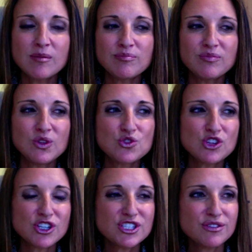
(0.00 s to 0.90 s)
you
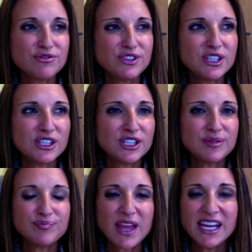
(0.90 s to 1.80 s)
start to
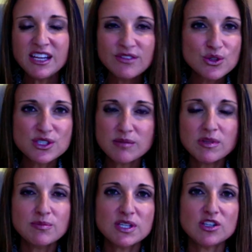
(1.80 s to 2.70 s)
feel any of those
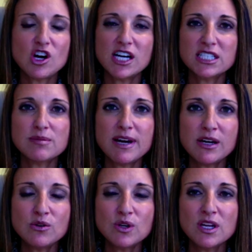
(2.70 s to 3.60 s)
symptoms I talked
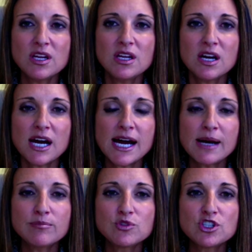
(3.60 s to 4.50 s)
about,
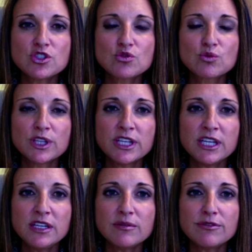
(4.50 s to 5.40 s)
just really